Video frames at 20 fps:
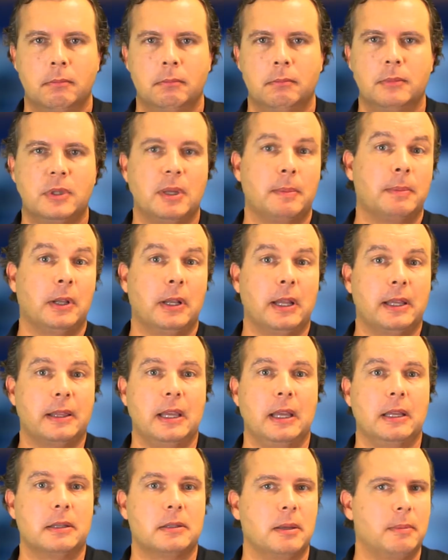Something like
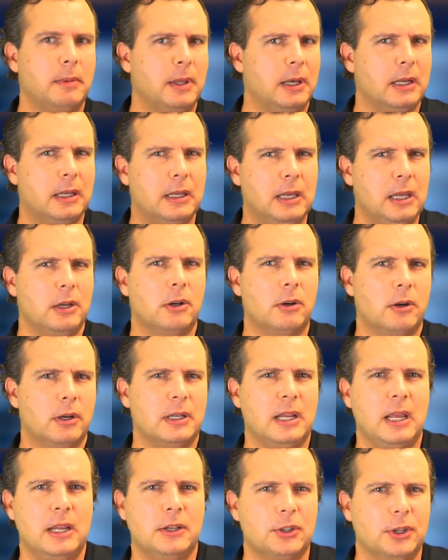that, something to get your
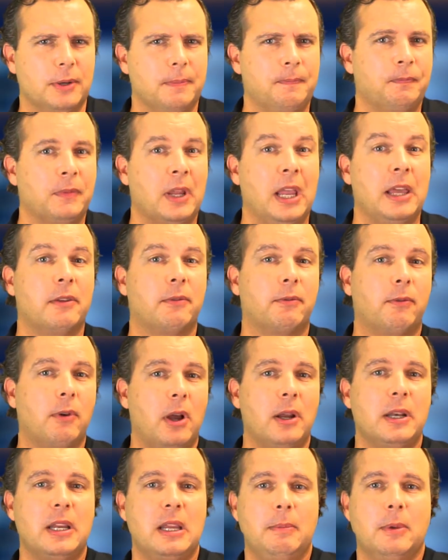attention. And the
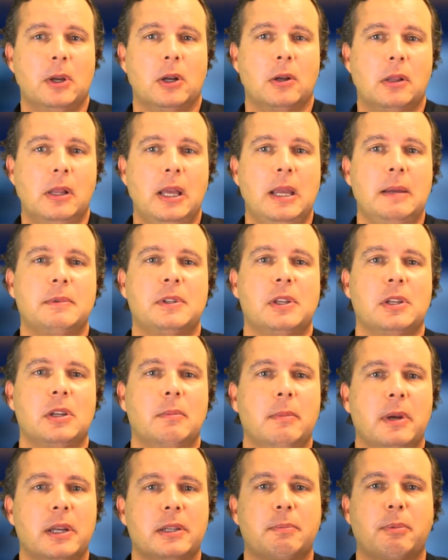fraud email claims that you
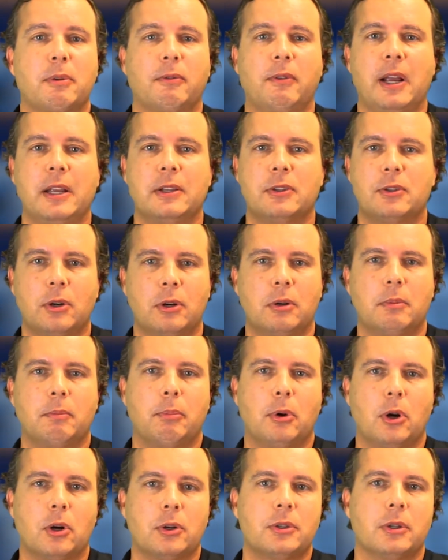must provide certain
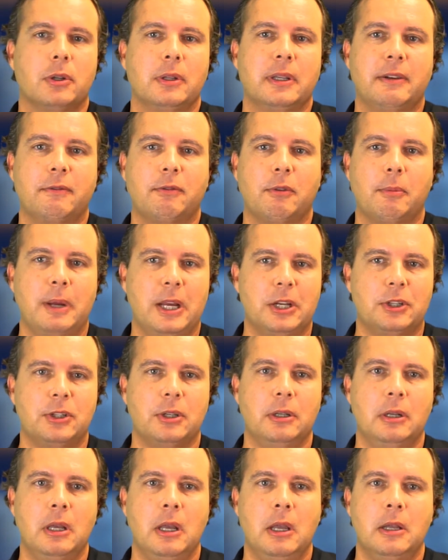personal
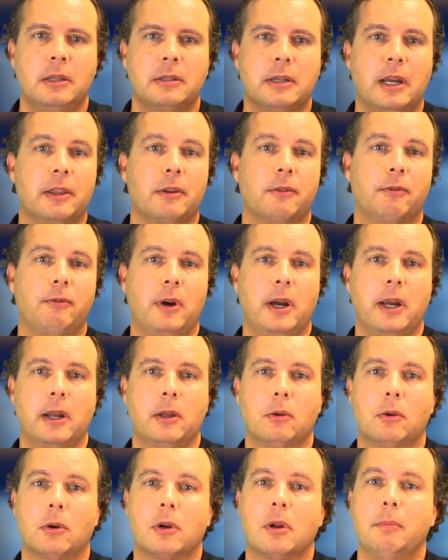information to either
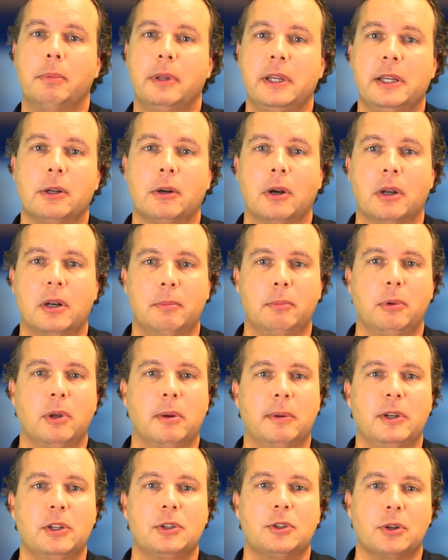file or complete your
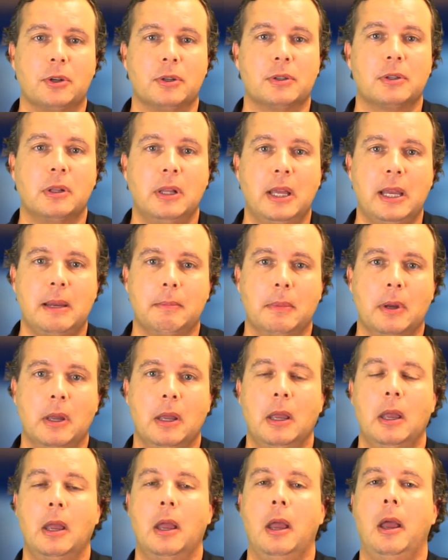unemployment insurance claim.
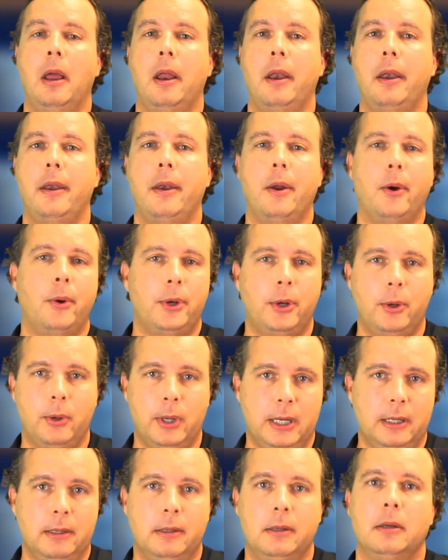Don't do
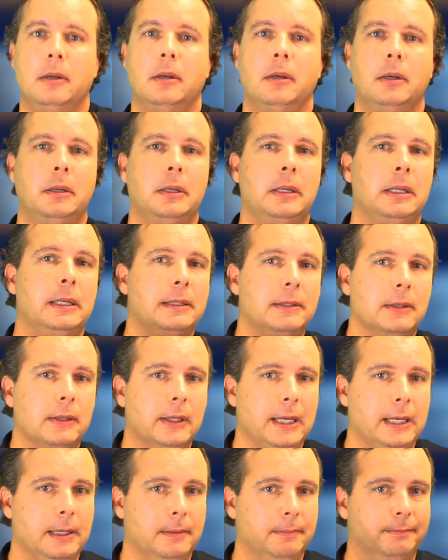it. Hit
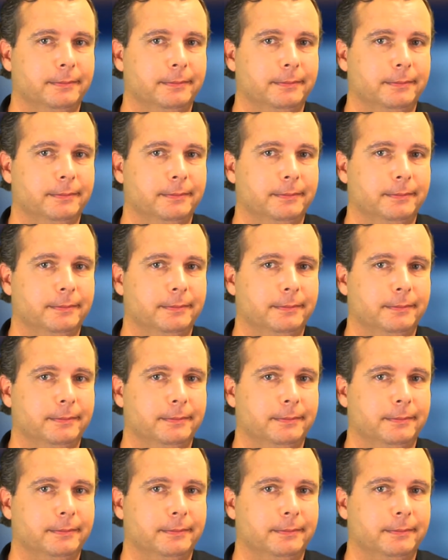delete.